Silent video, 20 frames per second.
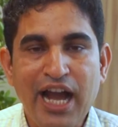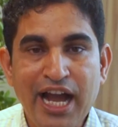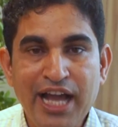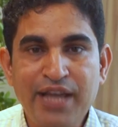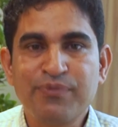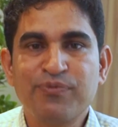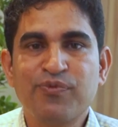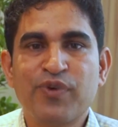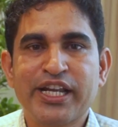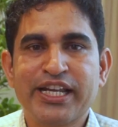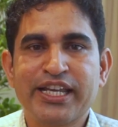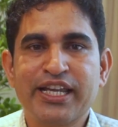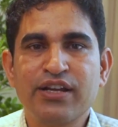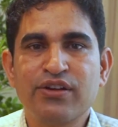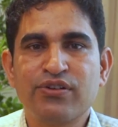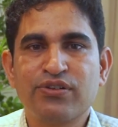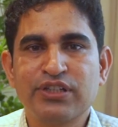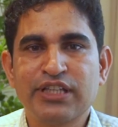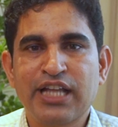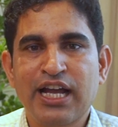I am
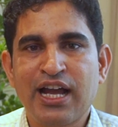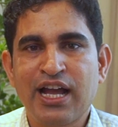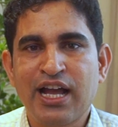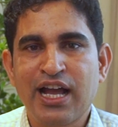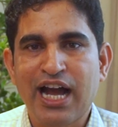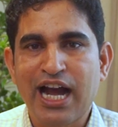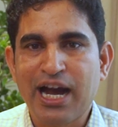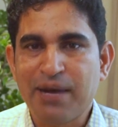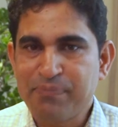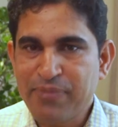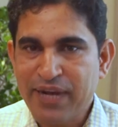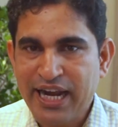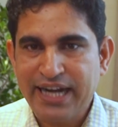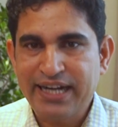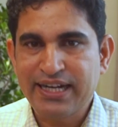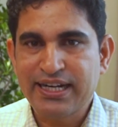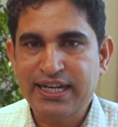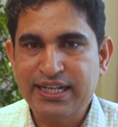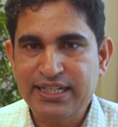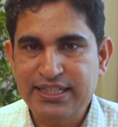working on the
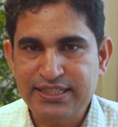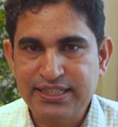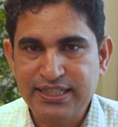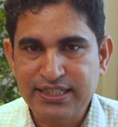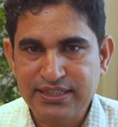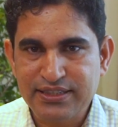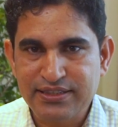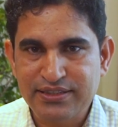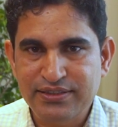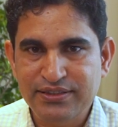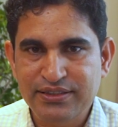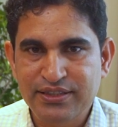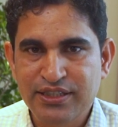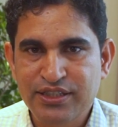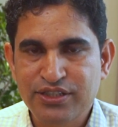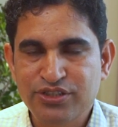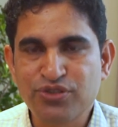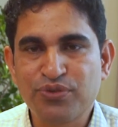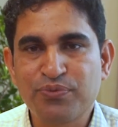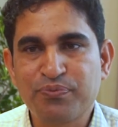applied research.
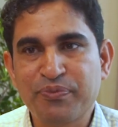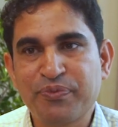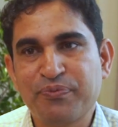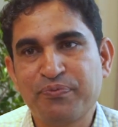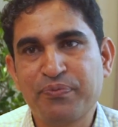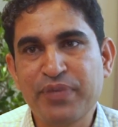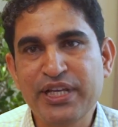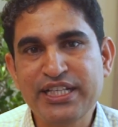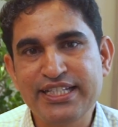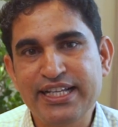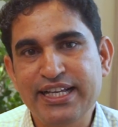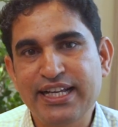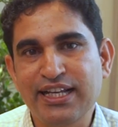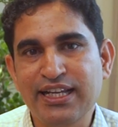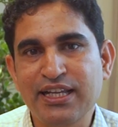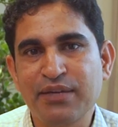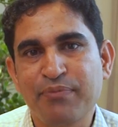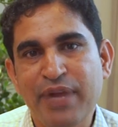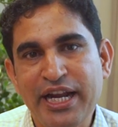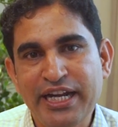So
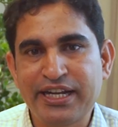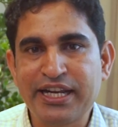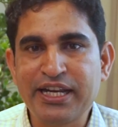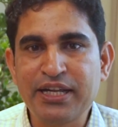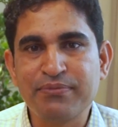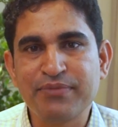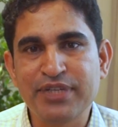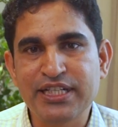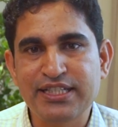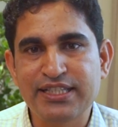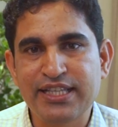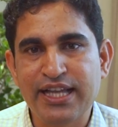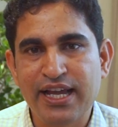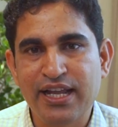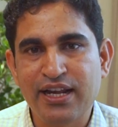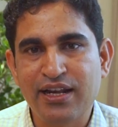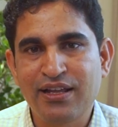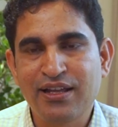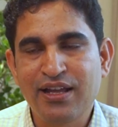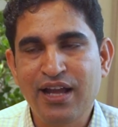basically my dream is
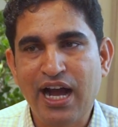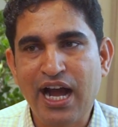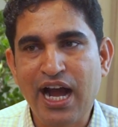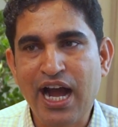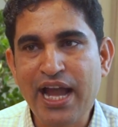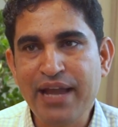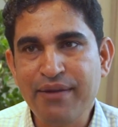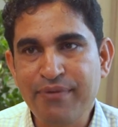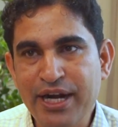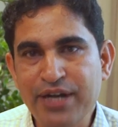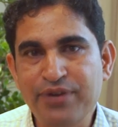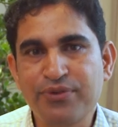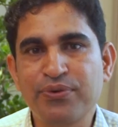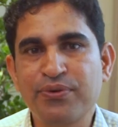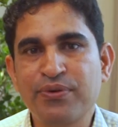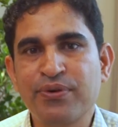there. I want